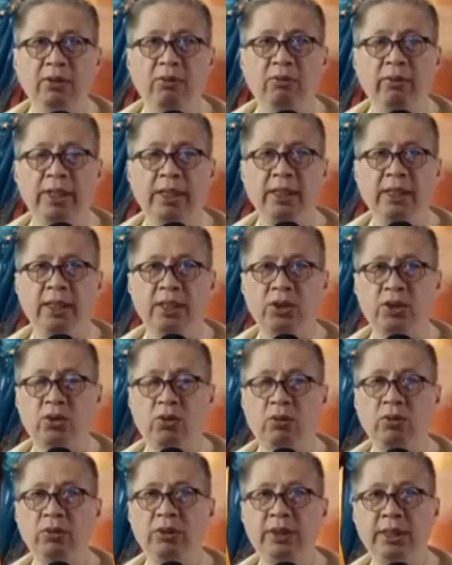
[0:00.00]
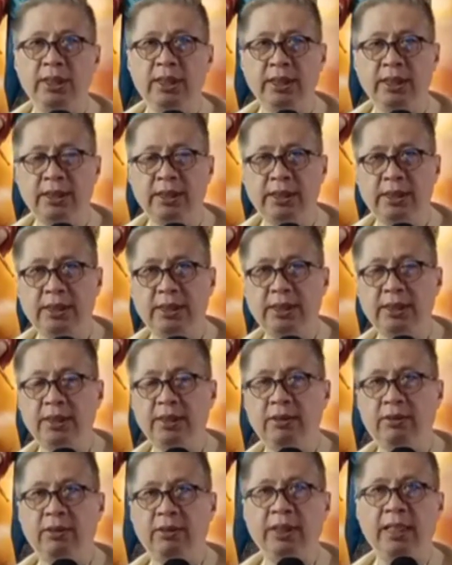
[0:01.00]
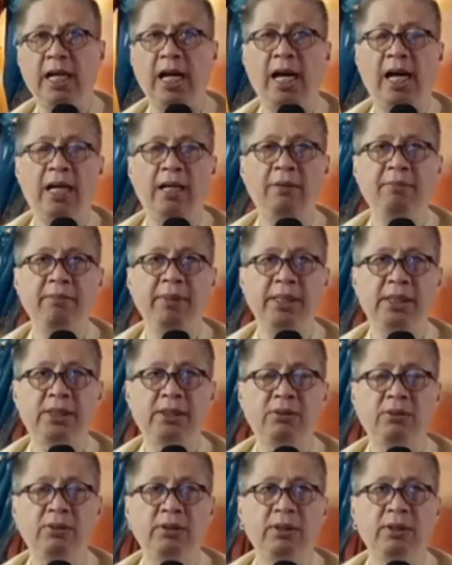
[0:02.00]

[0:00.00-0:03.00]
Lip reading: when the soldiers or the armies